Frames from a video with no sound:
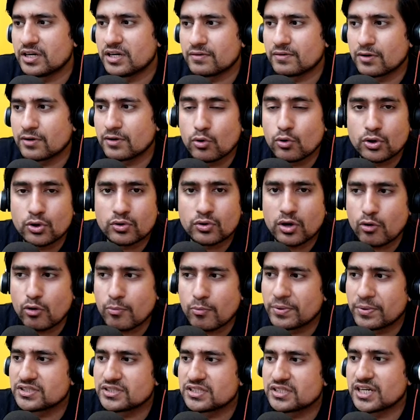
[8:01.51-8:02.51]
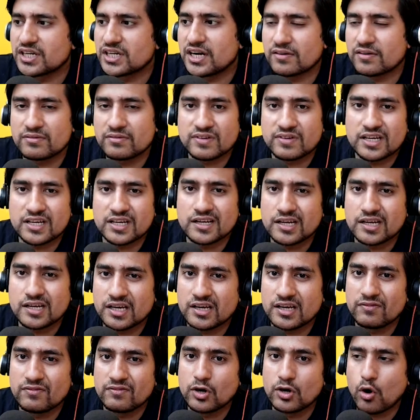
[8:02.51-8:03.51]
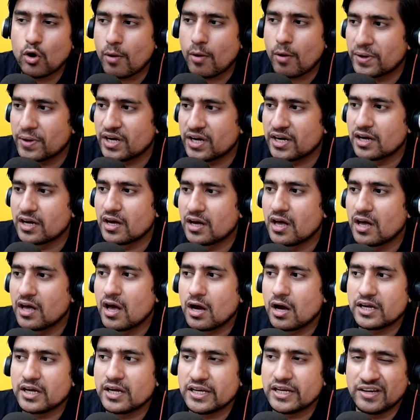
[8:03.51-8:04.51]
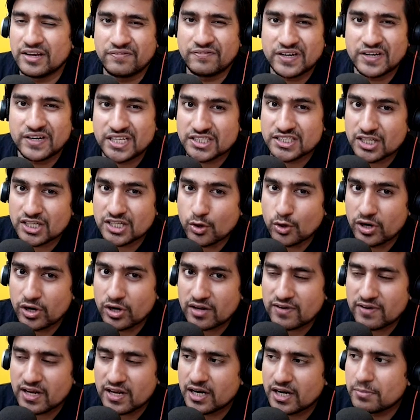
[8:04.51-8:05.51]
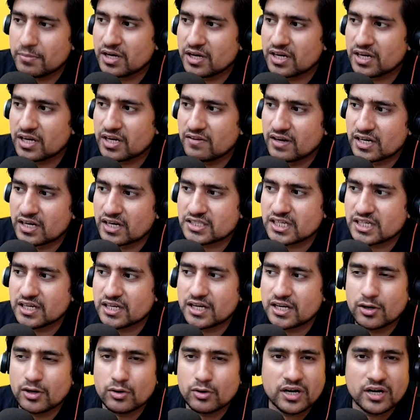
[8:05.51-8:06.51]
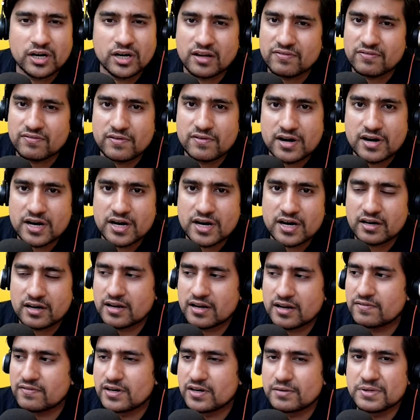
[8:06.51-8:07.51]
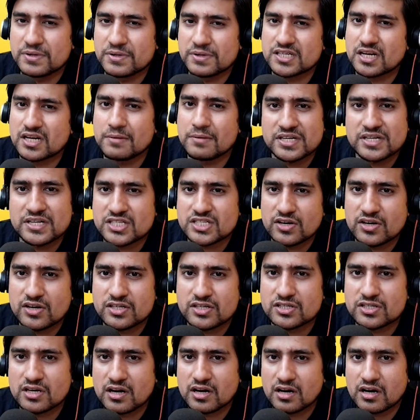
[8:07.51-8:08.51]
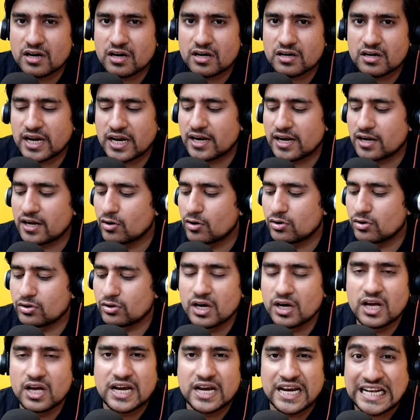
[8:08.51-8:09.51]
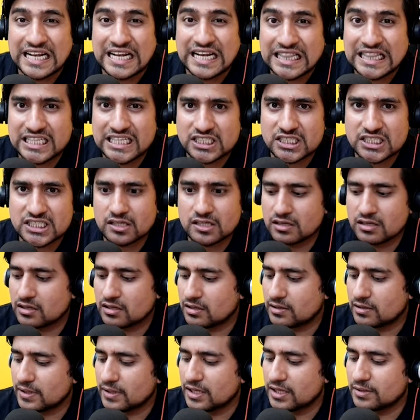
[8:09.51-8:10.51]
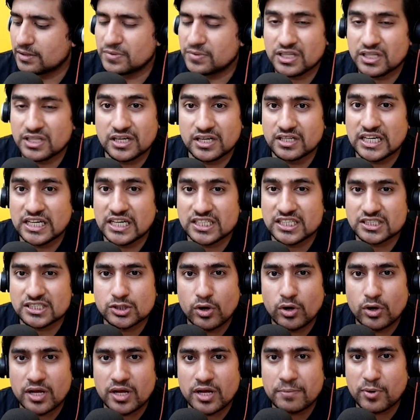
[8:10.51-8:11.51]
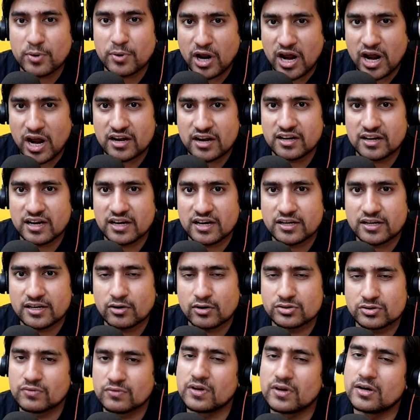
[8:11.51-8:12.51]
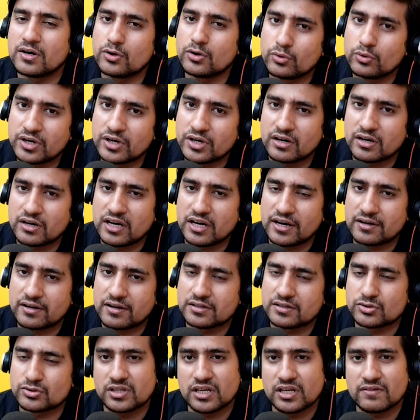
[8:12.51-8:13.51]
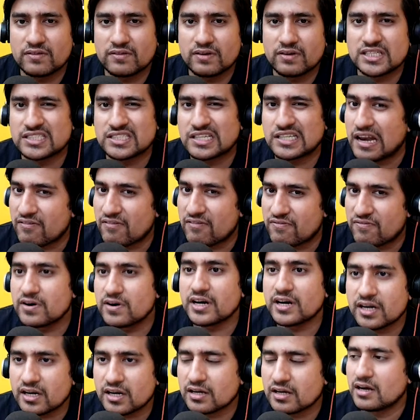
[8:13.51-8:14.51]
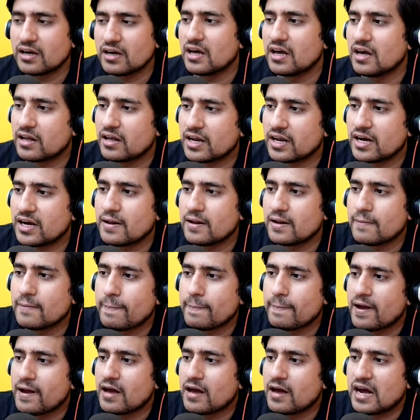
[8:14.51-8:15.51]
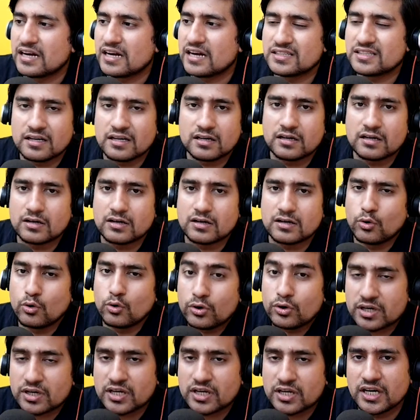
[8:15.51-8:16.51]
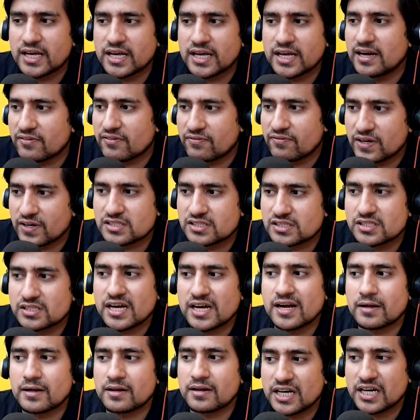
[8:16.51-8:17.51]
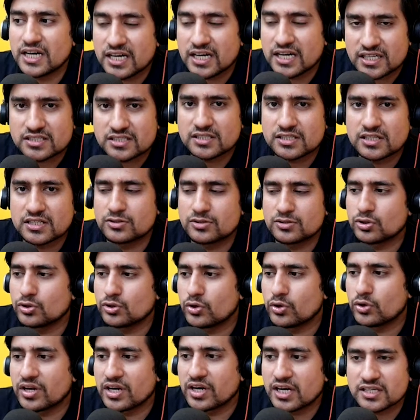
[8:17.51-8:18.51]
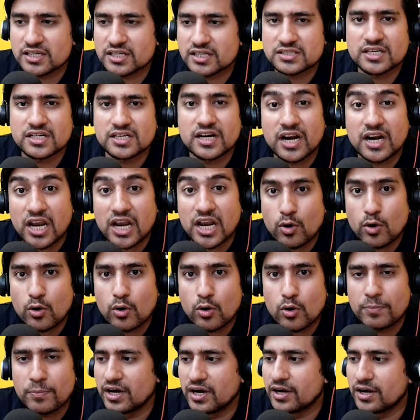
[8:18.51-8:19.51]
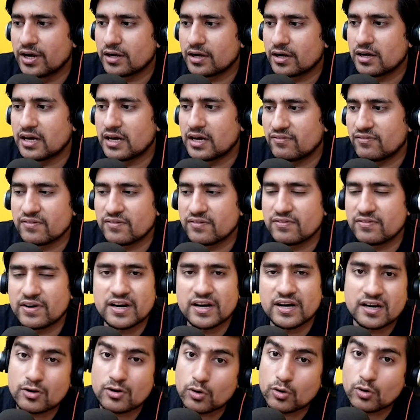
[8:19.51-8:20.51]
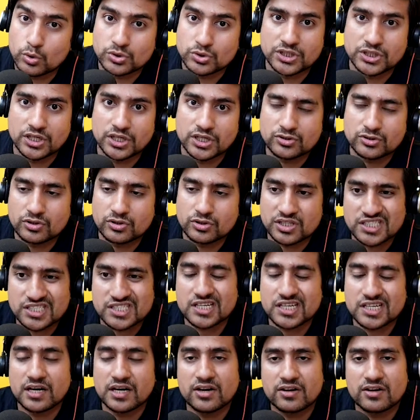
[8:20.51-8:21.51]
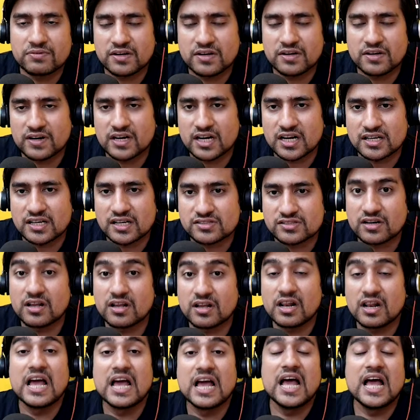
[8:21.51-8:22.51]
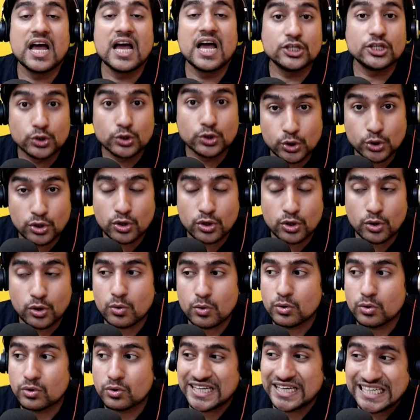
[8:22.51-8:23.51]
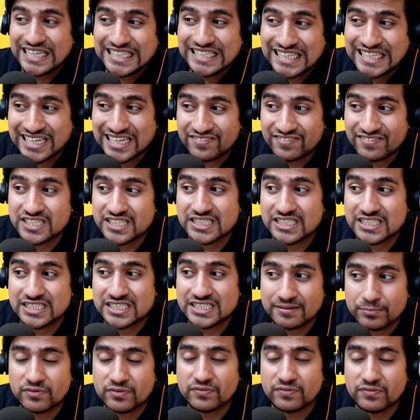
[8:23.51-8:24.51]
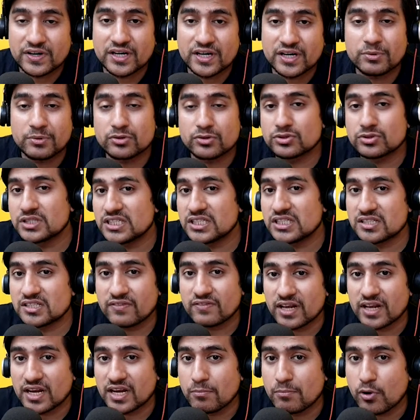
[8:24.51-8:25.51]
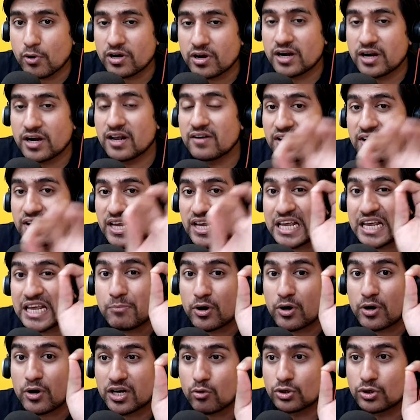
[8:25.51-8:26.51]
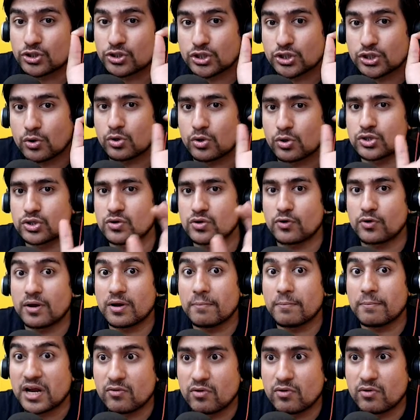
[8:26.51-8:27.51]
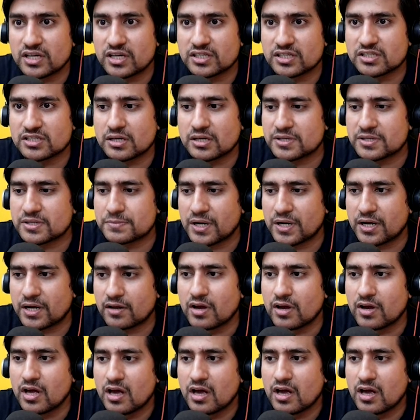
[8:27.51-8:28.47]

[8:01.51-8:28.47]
It will go to an open state where he will open it. If it is a not a valid bug, he will reject it or a deferred it. Deferred basically means he is uh, right now in this, uh, it, it is not a priority right now. So we'll do it later. So they will just defer it, right? And uh, or it can fix that, retest it. So you can retest it and reopen it and verify it and close it. So this is kind of a defect life cycle. You should know each and every step of it, because these are very important and very important question also for a manual testing perspective.